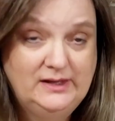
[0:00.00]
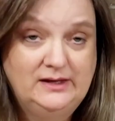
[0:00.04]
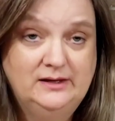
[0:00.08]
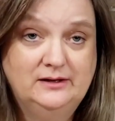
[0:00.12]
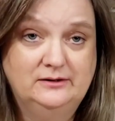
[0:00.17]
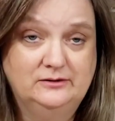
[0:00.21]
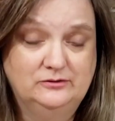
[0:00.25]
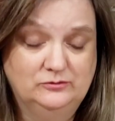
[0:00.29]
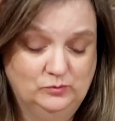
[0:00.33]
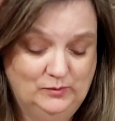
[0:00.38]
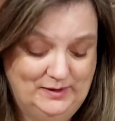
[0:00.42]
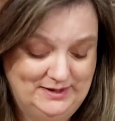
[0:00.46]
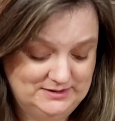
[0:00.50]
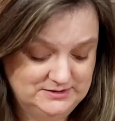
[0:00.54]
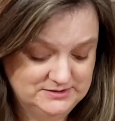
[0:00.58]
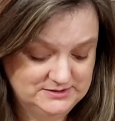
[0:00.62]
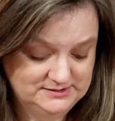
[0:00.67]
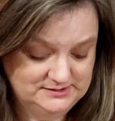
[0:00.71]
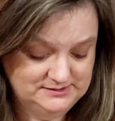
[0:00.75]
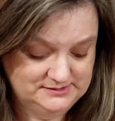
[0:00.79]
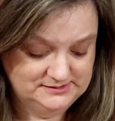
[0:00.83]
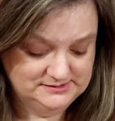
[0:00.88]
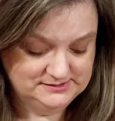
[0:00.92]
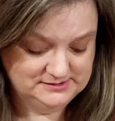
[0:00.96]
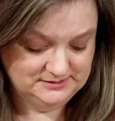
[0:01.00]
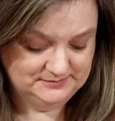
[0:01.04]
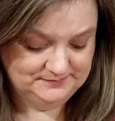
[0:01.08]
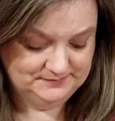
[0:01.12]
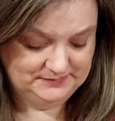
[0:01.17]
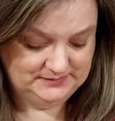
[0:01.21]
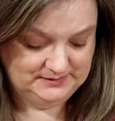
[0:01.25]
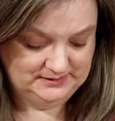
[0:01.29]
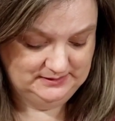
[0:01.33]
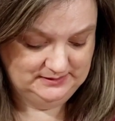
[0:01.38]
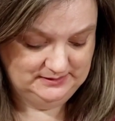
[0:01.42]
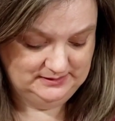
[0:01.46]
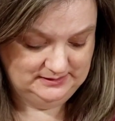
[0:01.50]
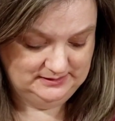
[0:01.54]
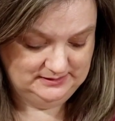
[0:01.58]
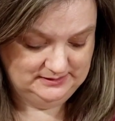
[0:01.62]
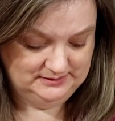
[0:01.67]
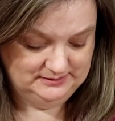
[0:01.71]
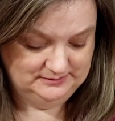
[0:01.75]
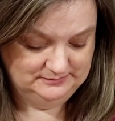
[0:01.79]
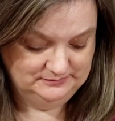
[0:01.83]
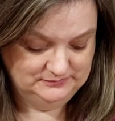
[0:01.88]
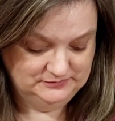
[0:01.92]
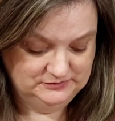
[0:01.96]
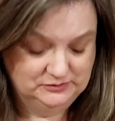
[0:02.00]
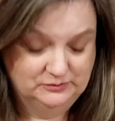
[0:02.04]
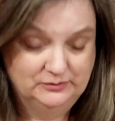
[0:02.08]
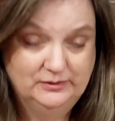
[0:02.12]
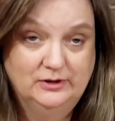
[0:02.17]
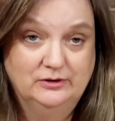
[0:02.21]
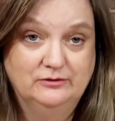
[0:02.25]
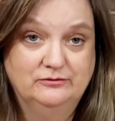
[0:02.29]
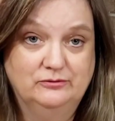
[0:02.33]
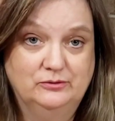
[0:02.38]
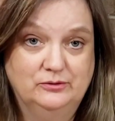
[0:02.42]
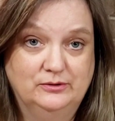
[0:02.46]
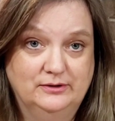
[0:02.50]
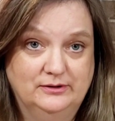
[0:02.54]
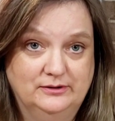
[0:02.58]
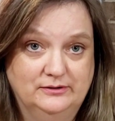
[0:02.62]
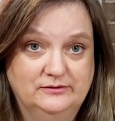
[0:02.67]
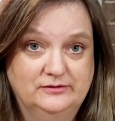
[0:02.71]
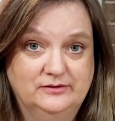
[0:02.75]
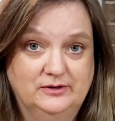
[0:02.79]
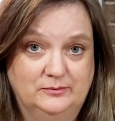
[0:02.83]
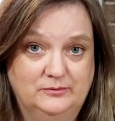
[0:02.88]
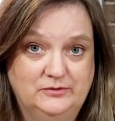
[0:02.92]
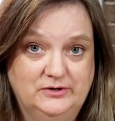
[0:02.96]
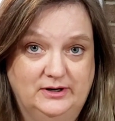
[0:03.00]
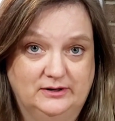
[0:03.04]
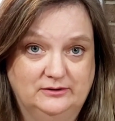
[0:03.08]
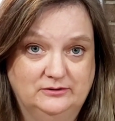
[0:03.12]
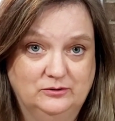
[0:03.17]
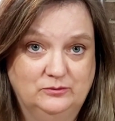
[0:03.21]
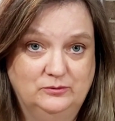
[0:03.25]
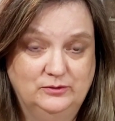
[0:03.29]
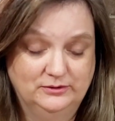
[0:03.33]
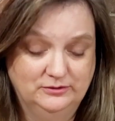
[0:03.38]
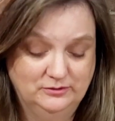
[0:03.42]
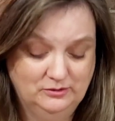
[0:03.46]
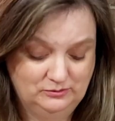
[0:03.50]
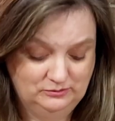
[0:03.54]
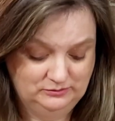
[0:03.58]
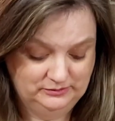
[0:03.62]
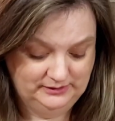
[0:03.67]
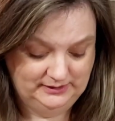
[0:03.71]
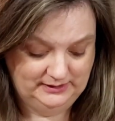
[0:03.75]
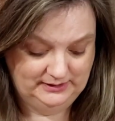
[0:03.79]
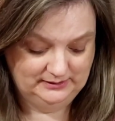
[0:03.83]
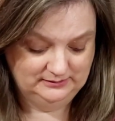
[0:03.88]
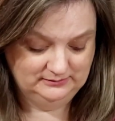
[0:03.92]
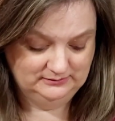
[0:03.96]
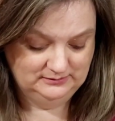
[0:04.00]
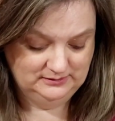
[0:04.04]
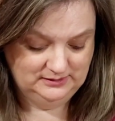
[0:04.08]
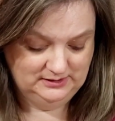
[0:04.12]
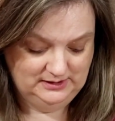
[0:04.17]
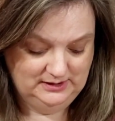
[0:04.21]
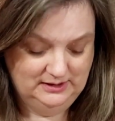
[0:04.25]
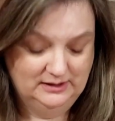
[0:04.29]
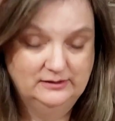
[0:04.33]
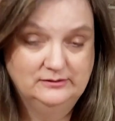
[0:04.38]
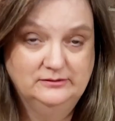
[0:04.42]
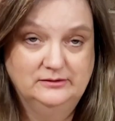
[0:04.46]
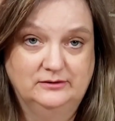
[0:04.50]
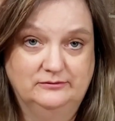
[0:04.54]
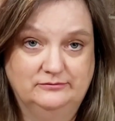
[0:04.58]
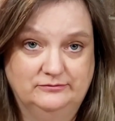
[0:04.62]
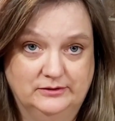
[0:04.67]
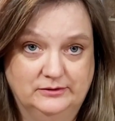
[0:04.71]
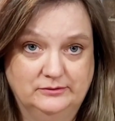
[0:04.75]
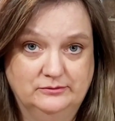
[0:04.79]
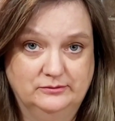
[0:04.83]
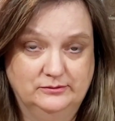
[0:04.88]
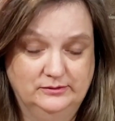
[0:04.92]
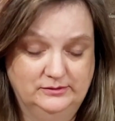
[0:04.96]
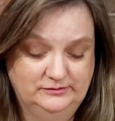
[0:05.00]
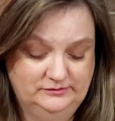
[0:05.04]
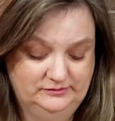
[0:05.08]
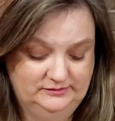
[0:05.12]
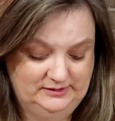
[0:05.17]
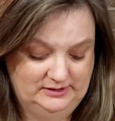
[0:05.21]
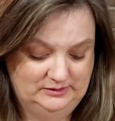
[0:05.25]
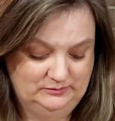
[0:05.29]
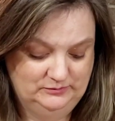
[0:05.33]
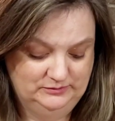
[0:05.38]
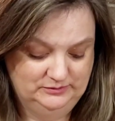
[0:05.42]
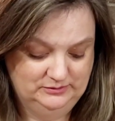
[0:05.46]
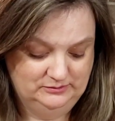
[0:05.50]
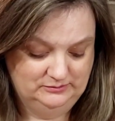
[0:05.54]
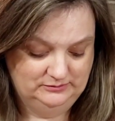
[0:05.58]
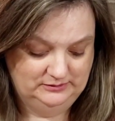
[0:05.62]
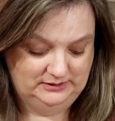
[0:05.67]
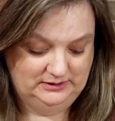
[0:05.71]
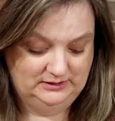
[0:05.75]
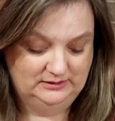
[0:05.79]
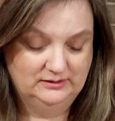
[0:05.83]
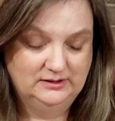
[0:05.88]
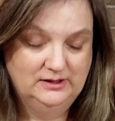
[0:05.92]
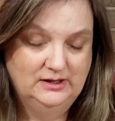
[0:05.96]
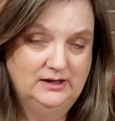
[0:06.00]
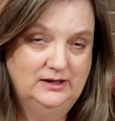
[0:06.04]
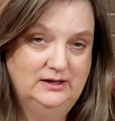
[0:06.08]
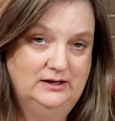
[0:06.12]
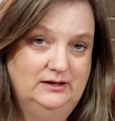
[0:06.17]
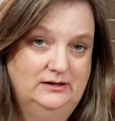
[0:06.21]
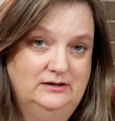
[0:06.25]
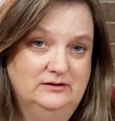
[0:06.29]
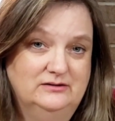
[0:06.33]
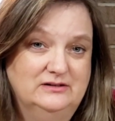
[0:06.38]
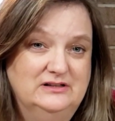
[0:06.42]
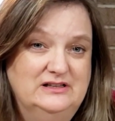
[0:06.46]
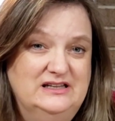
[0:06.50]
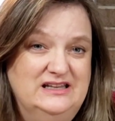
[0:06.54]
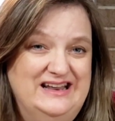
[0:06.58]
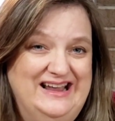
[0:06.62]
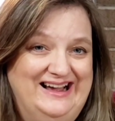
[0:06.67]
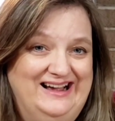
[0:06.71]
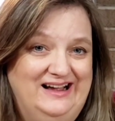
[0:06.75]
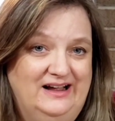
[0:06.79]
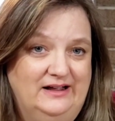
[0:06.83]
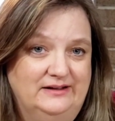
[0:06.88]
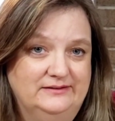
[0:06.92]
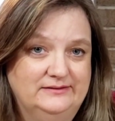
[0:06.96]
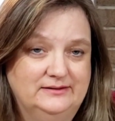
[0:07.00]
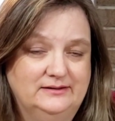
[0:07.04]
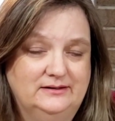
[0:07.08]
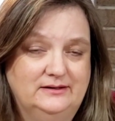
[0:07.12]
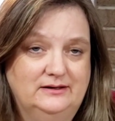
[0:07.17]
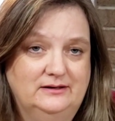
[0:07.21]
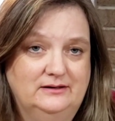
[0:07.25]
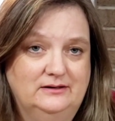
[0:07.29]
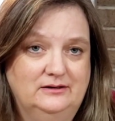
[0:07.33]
It is wages. So therefore it is subject to withholding, the federal and state withholding. It is not